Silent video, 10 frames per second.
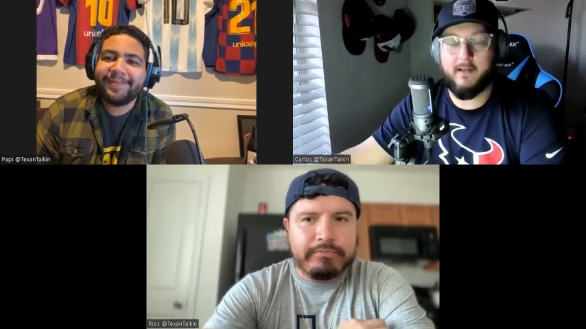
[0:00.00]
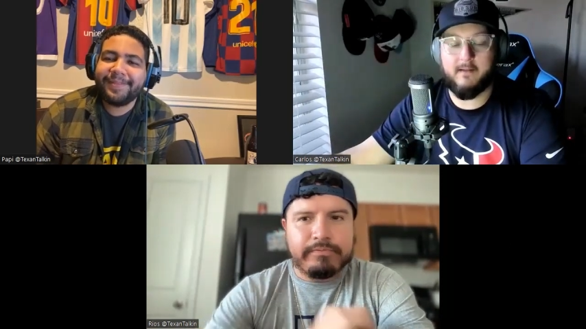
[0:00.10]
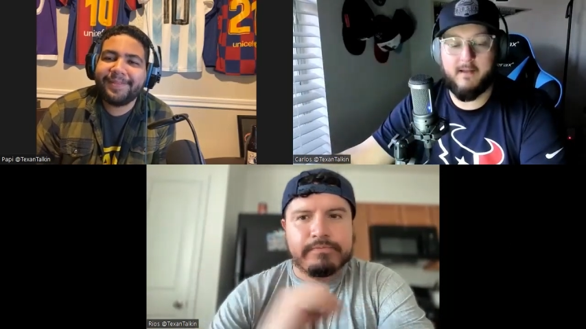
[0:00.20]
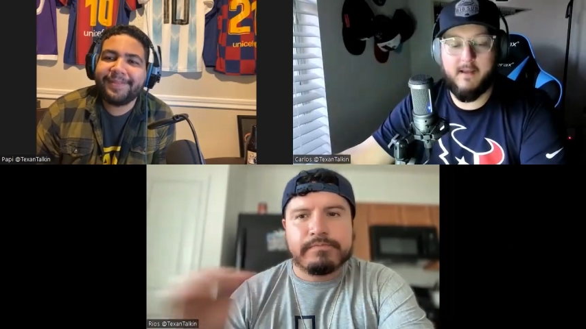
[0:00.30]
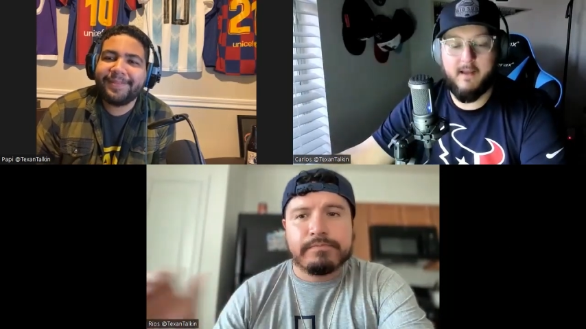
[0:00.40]

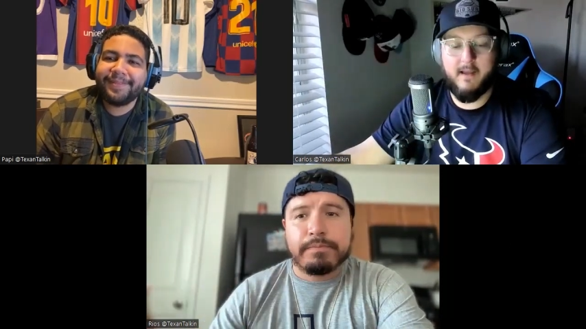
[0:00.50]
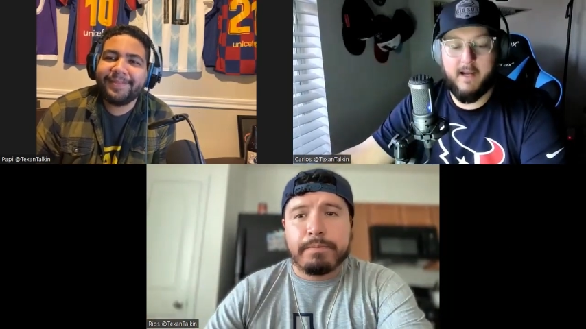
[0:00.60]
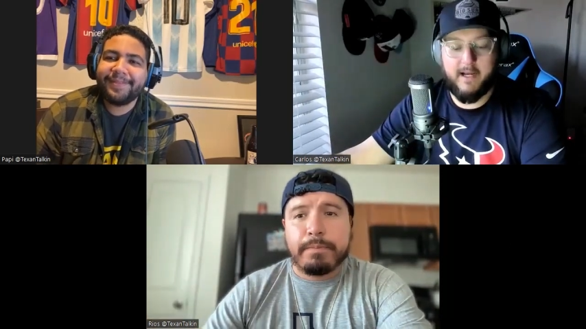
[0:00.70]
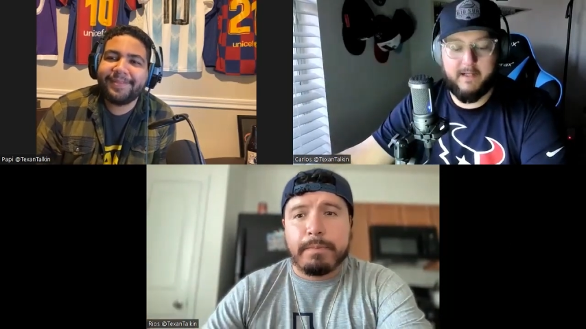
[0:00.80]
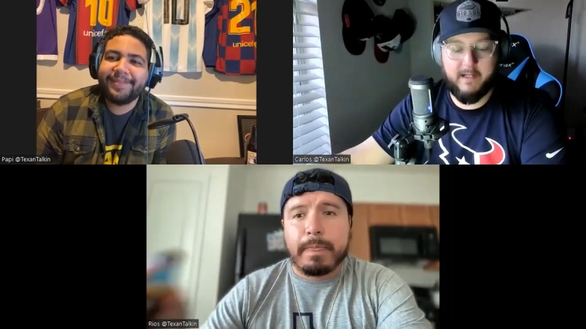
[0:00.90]
Speaker 1: And
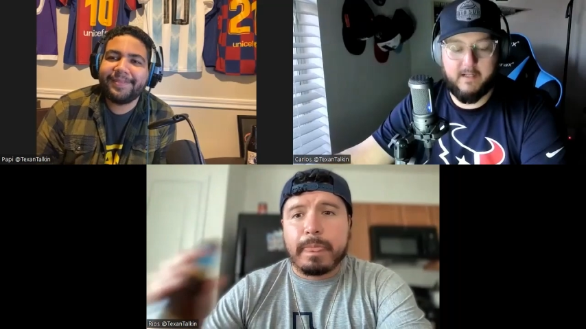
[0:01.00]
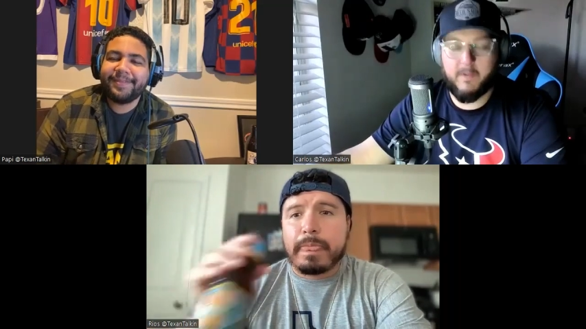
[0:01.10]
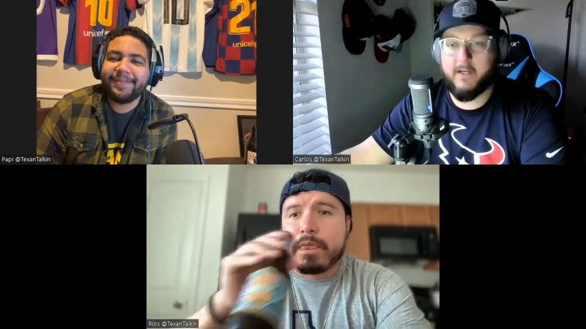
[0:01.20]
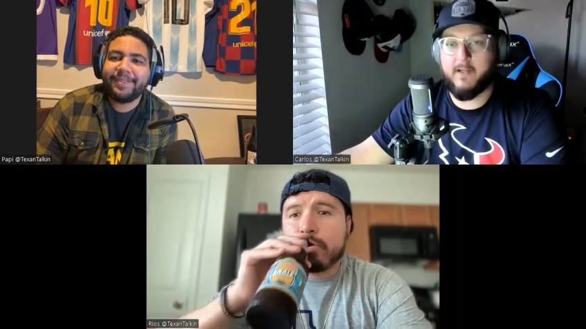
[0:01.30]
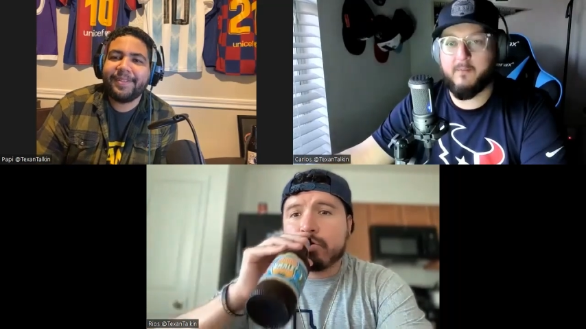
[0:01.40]
I ended
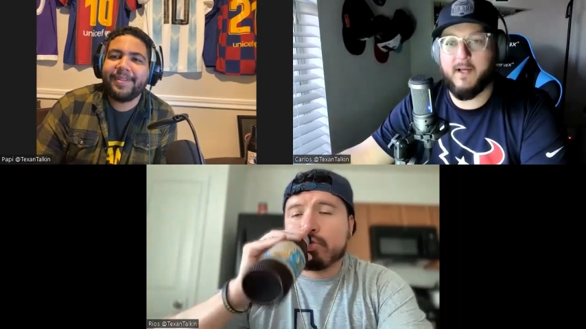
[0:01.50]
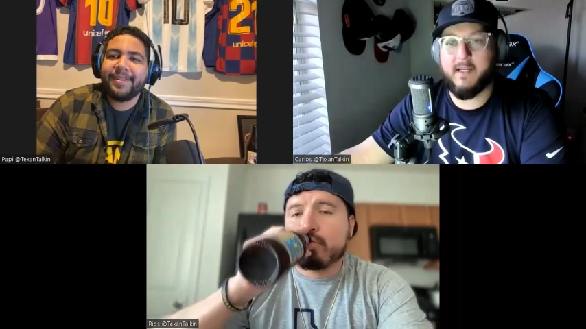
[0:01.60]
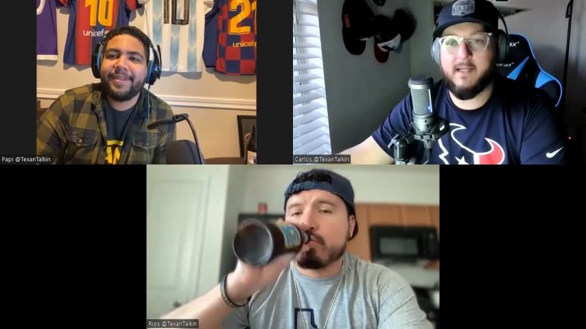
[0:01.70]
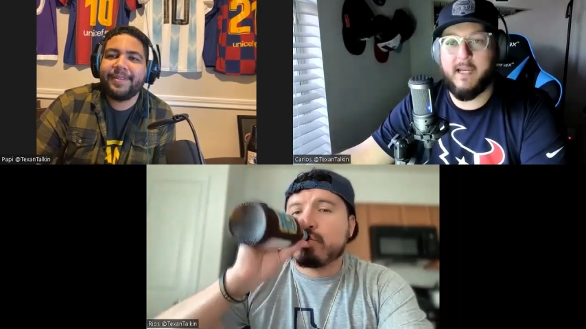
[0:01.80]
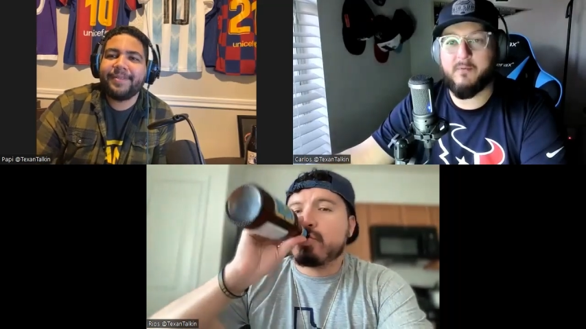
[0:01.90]
up my
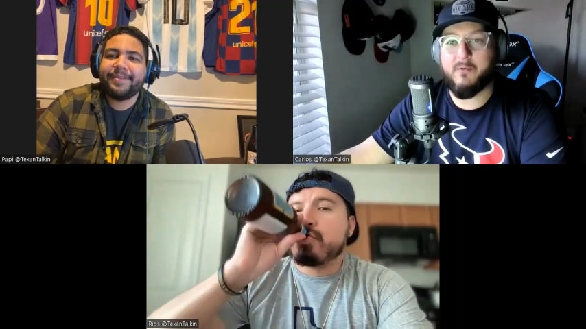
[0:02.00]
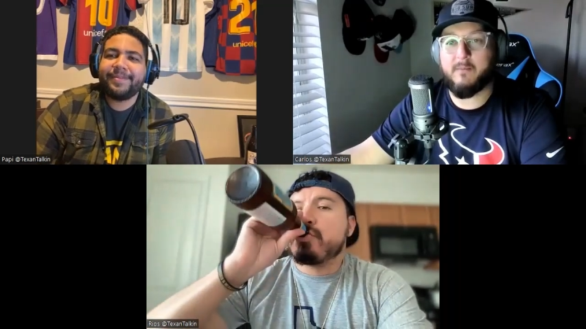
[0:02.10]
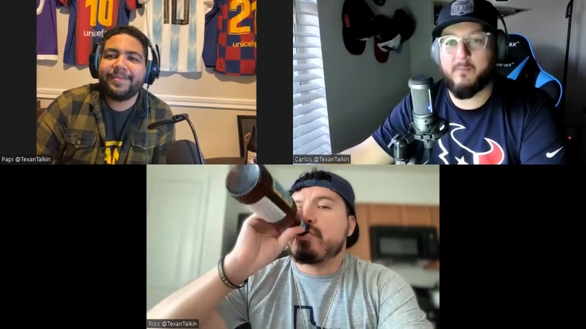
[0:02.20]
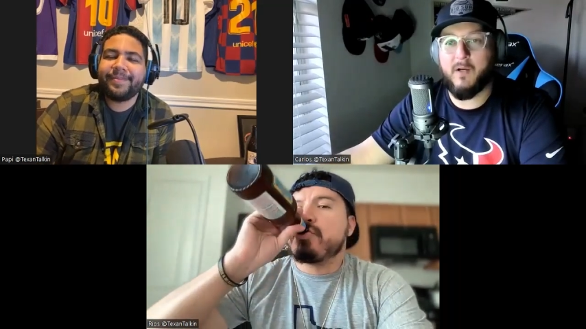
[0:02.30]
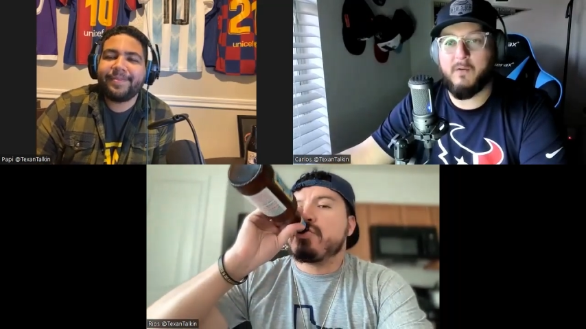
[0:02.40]
my
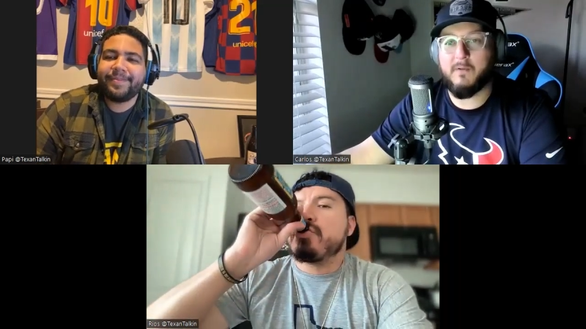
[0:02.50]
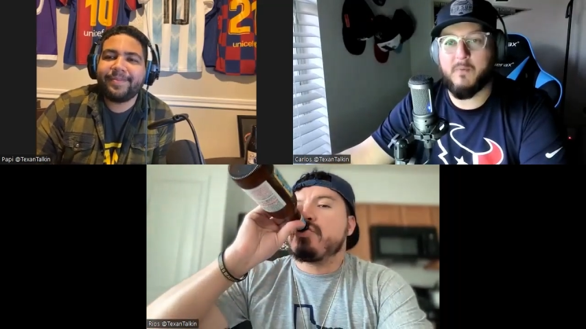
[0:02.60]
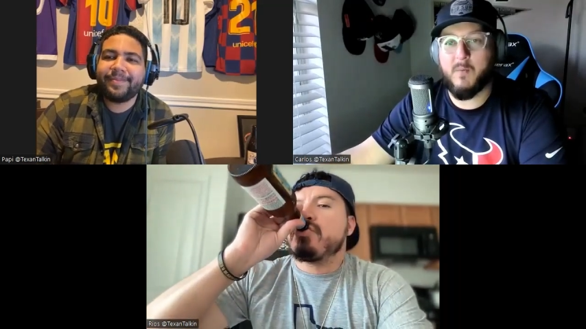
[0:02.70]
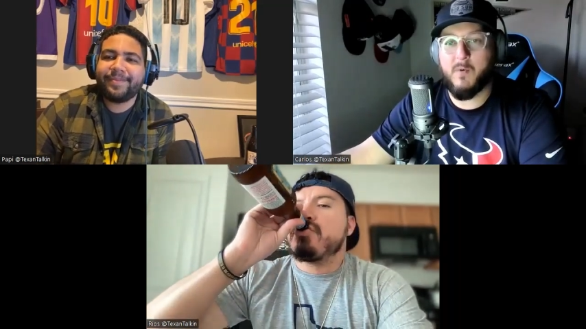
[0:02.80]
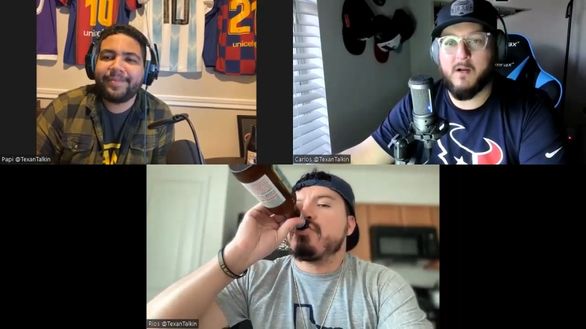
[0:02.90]
neighbor at my
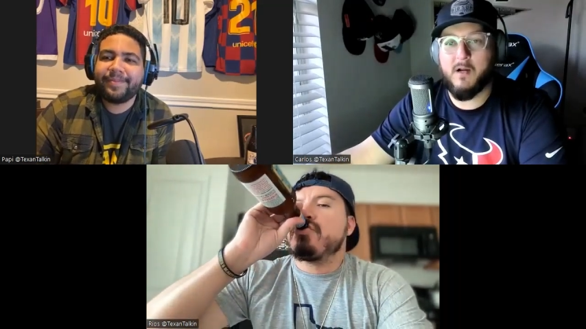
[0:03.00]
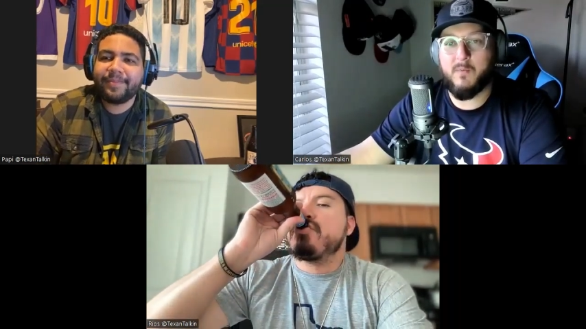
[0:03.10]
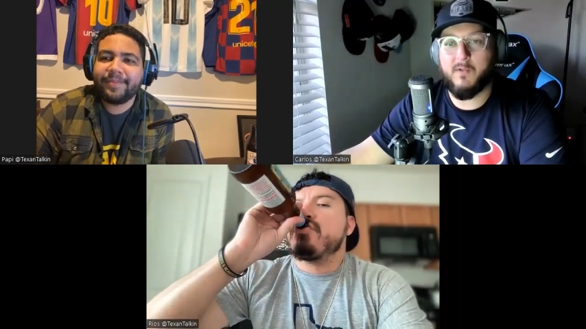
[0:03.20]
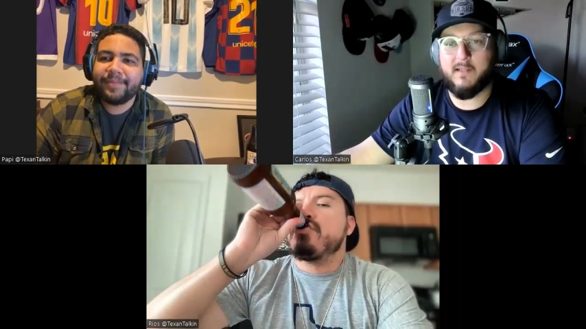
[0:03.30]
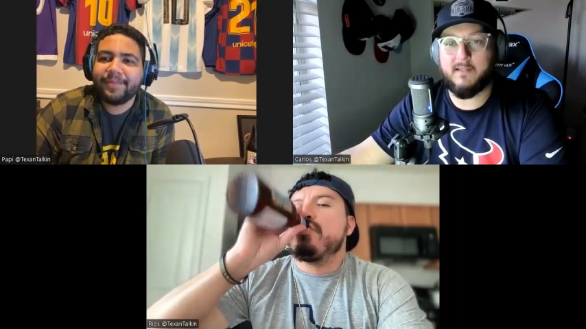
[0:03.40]
old apartment
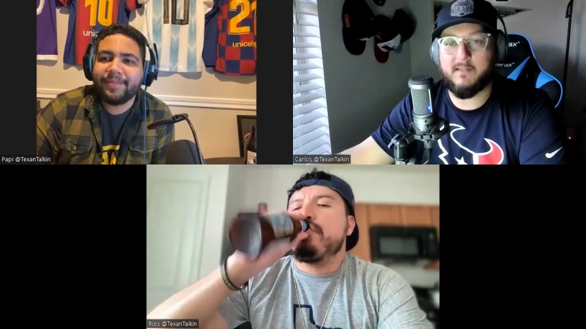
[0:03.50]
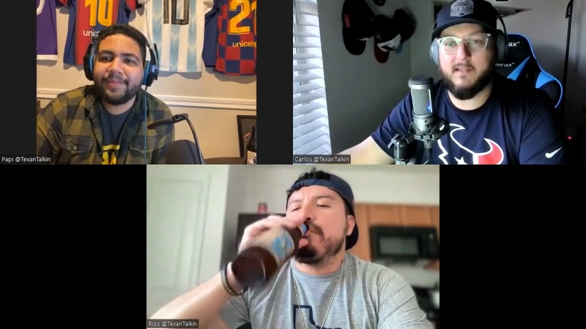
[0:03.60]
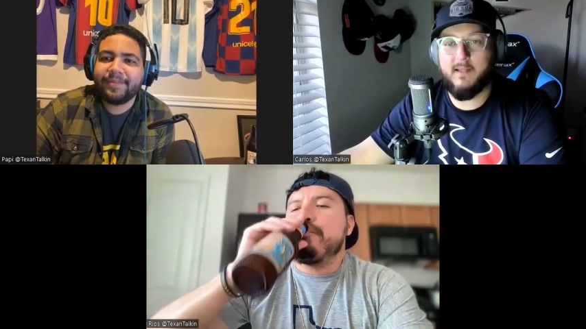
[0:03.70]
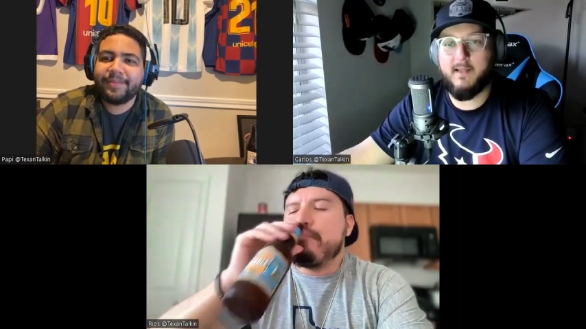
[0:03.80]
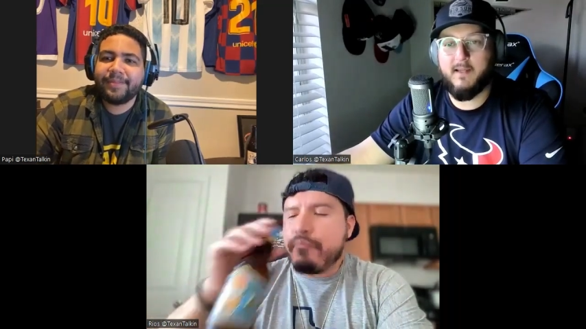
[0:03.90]

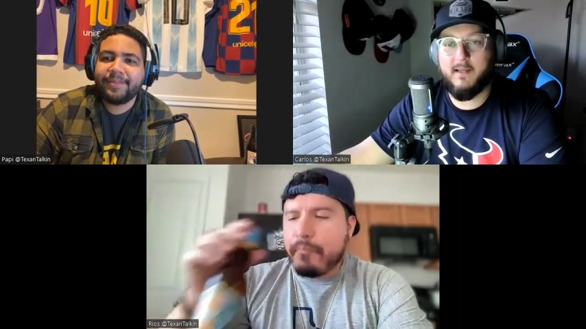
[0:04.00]
complex,